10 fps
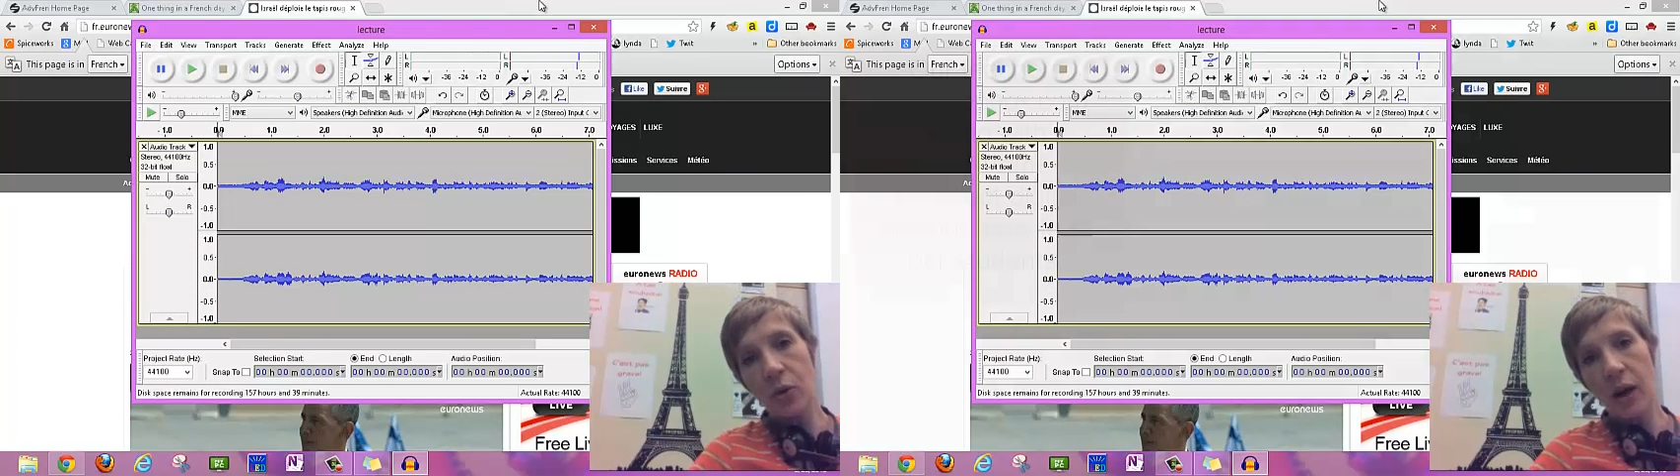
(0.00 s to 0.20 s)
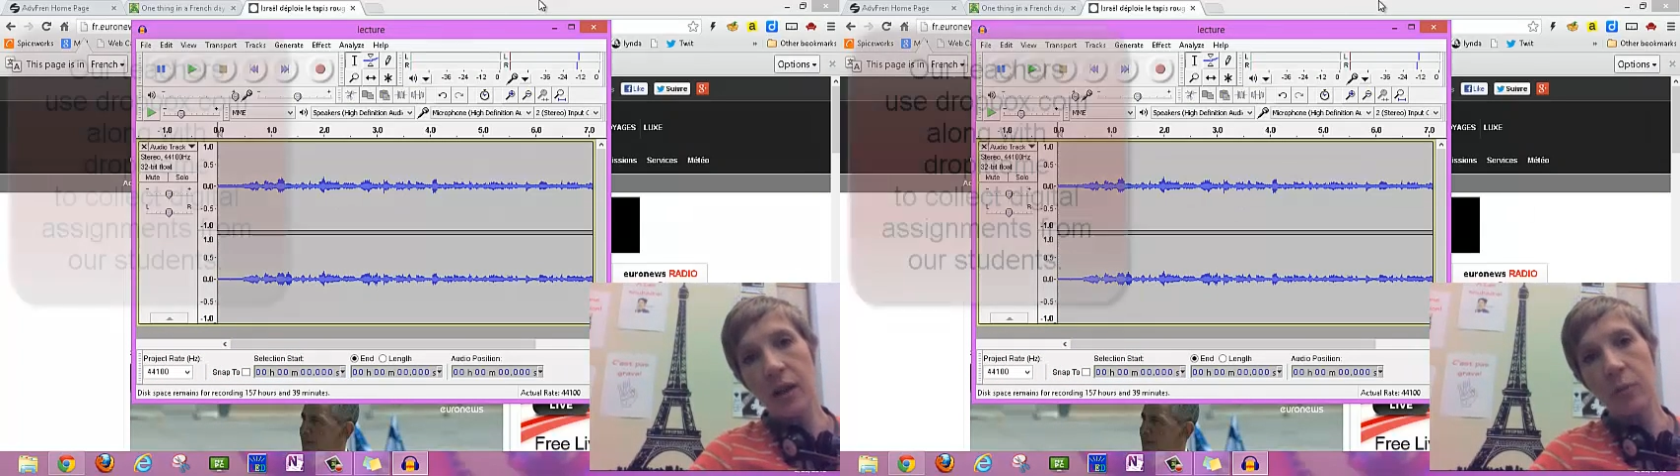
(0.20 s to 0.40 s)

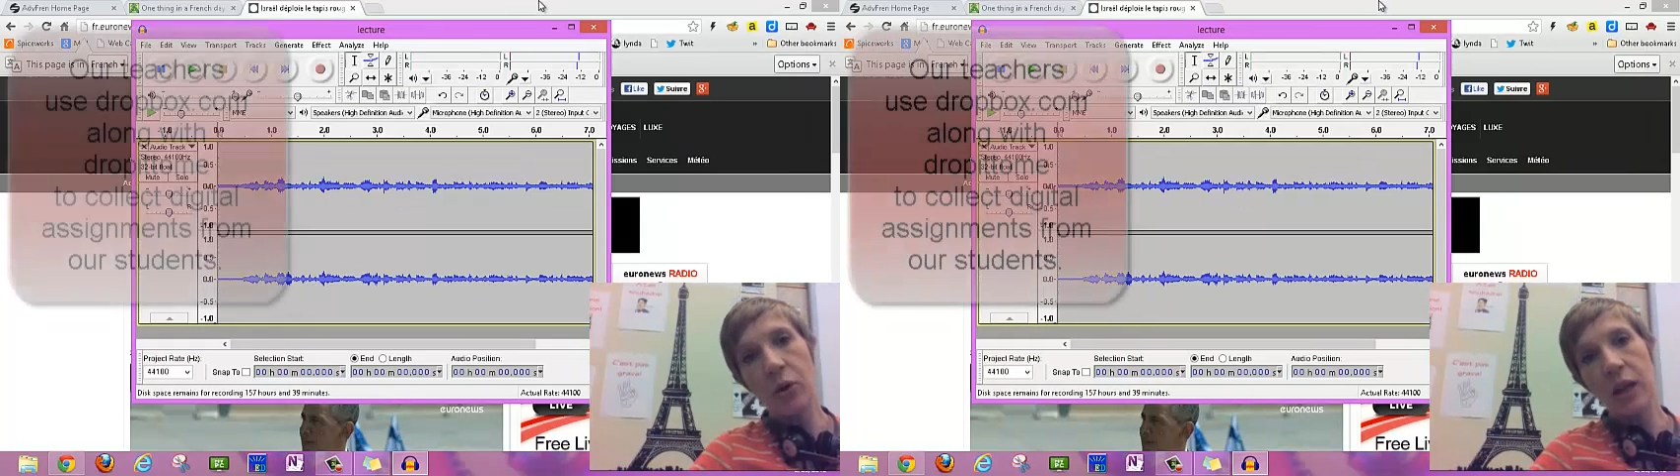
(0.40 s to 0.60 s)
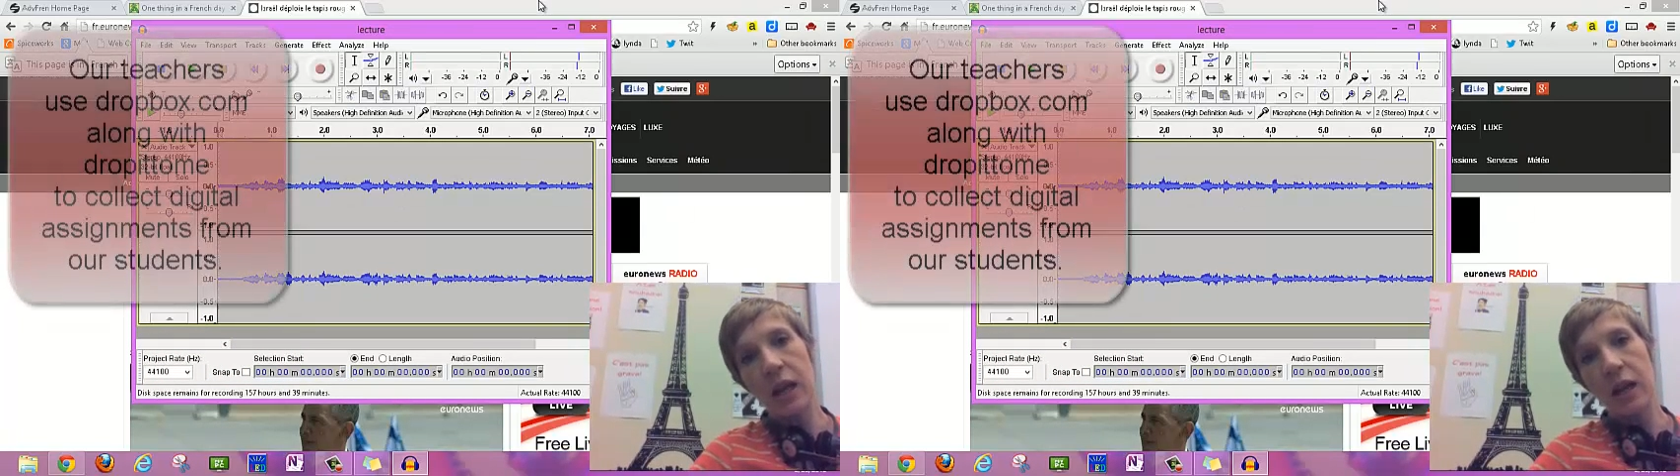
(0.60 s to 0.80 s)
and then
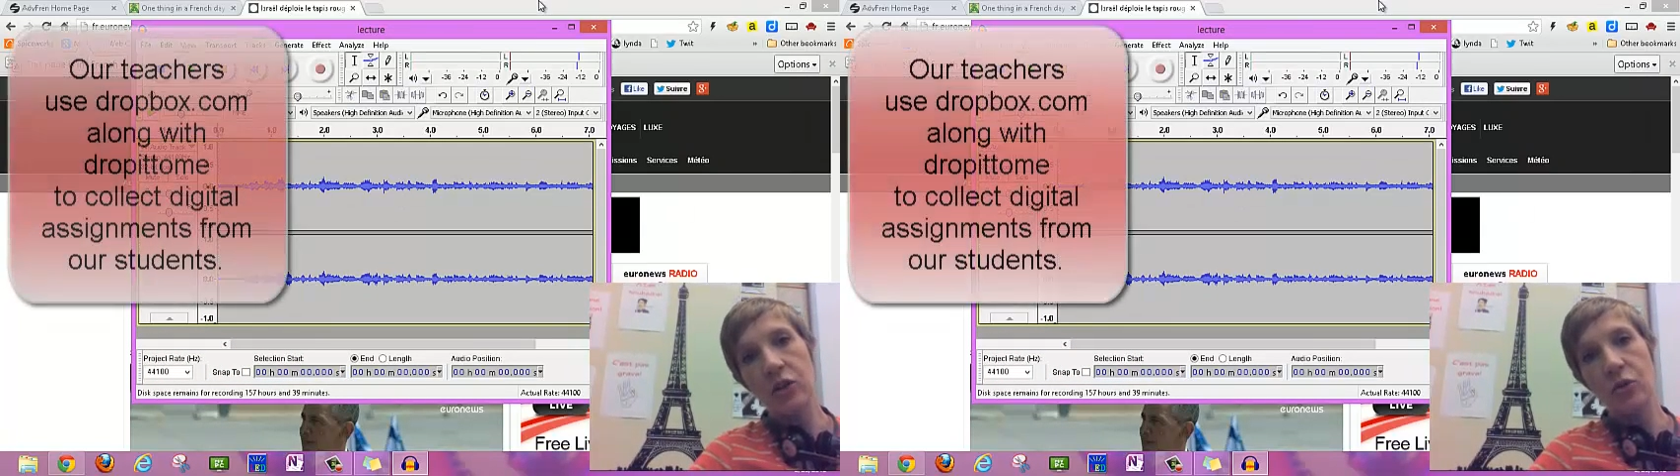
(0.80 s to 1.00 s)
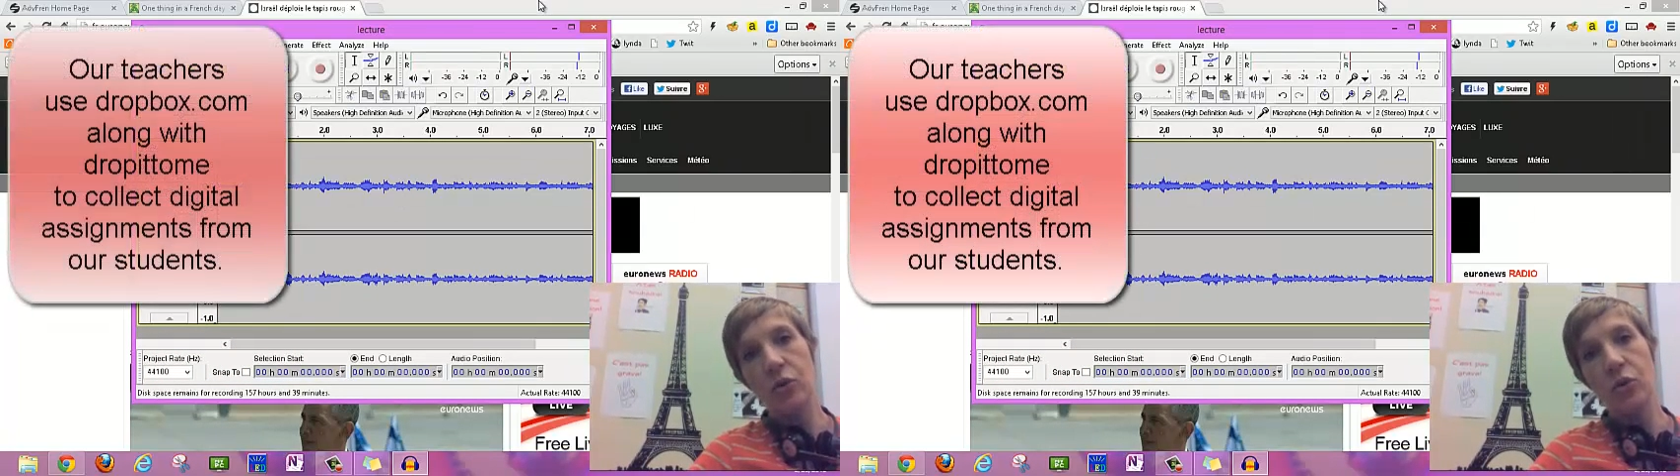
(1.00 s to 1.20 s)
putting it
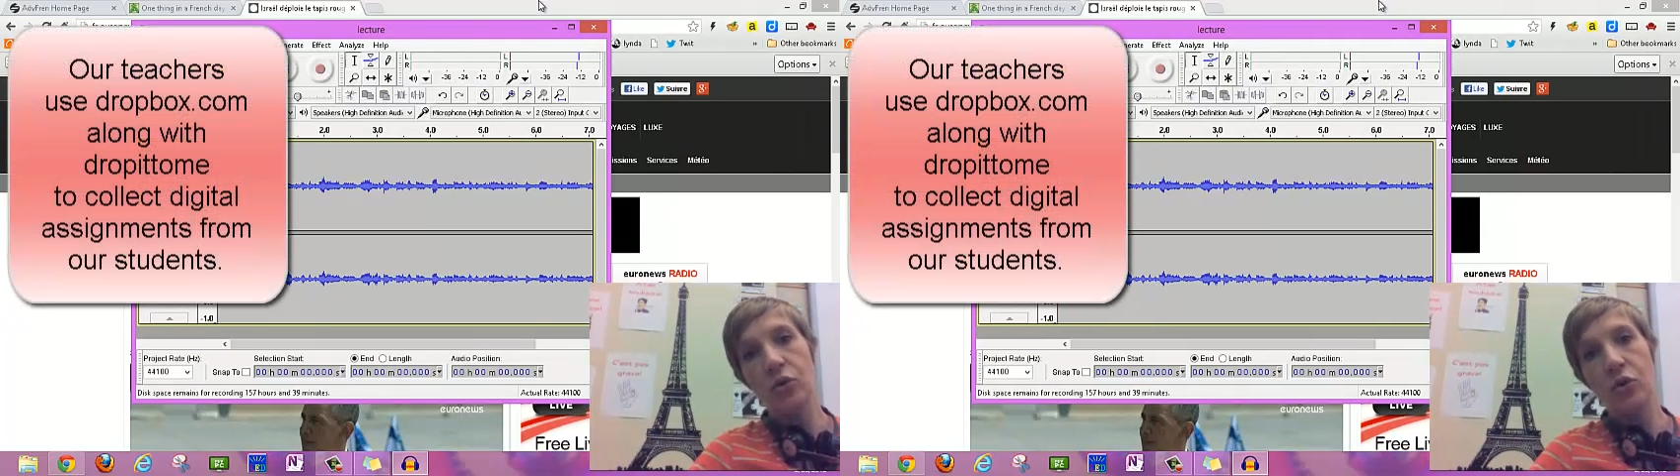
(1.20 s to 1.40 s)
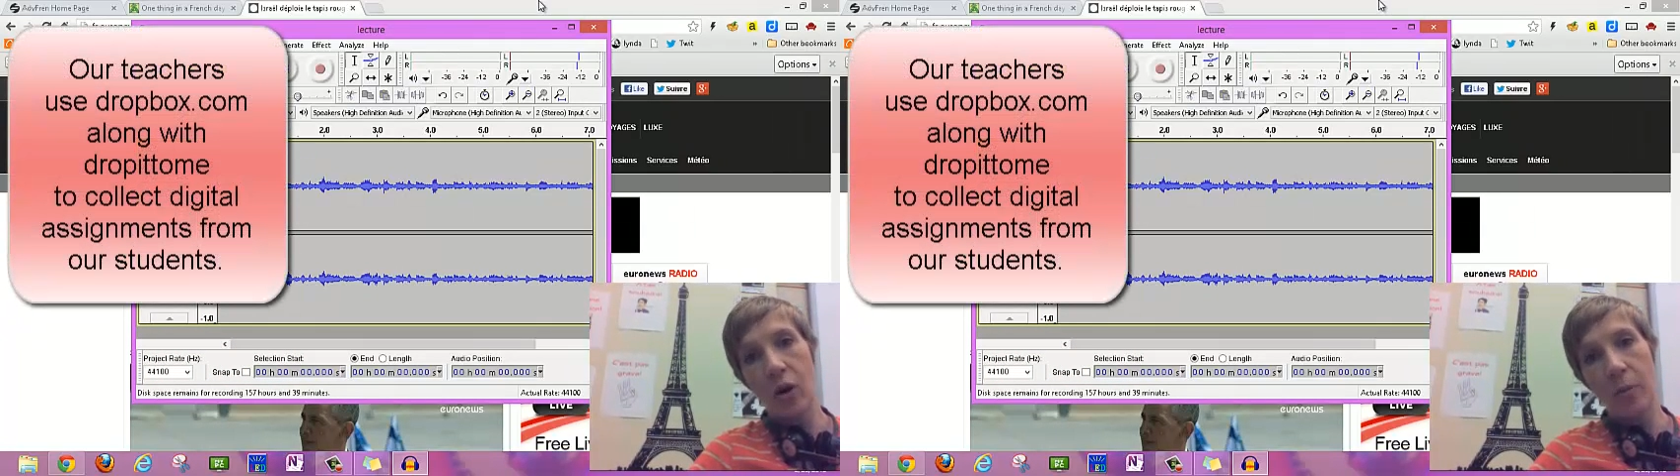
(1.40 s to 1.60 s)
into your
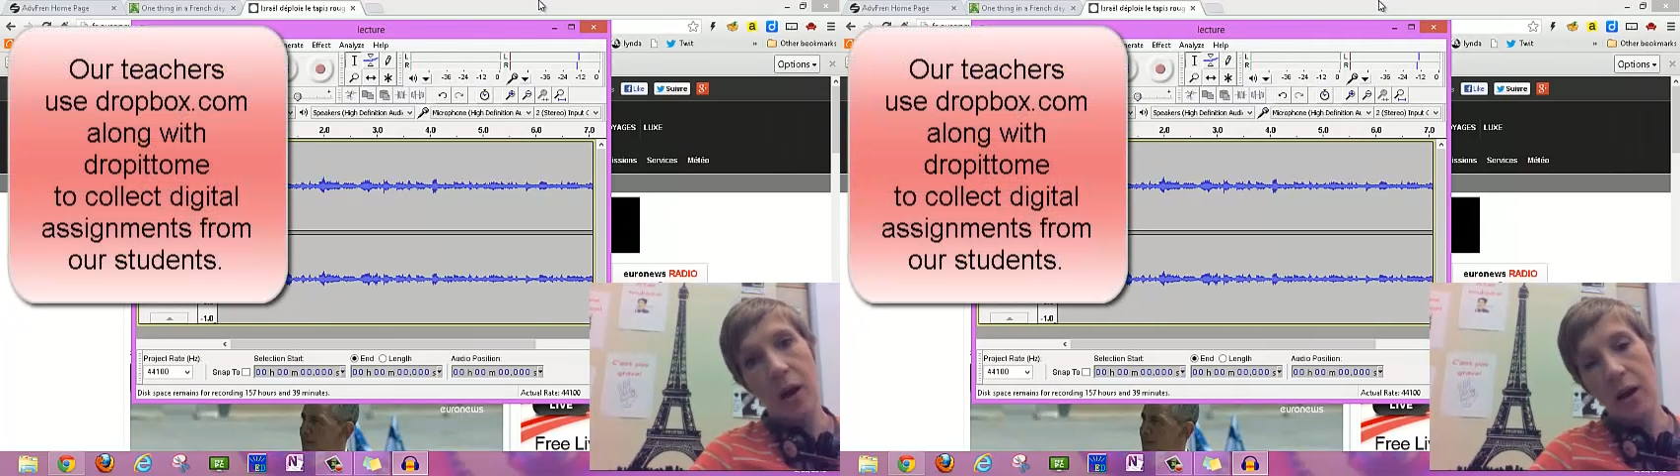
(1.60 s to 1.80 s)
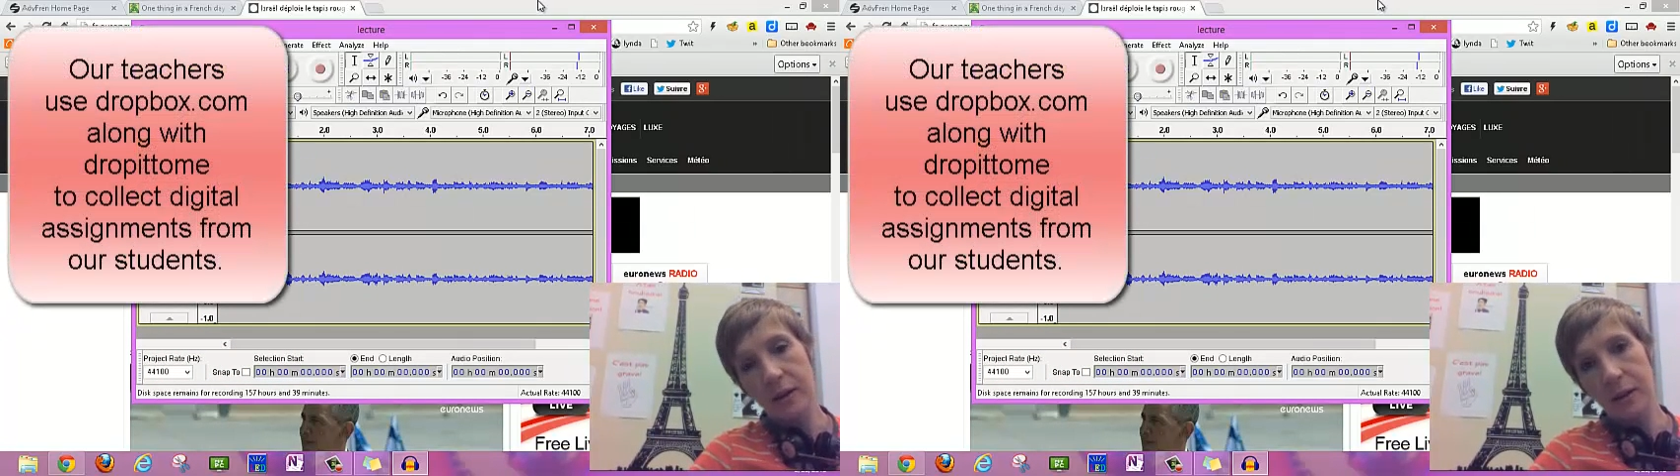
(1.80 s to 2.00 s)

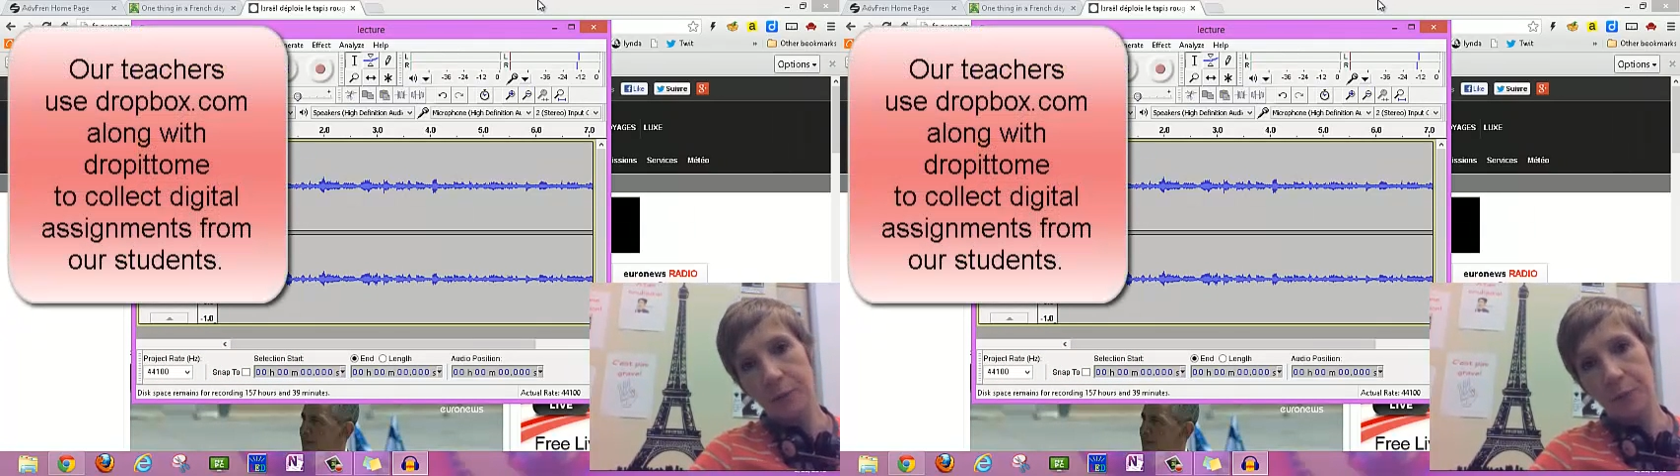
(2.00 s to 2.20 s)
Dropbox.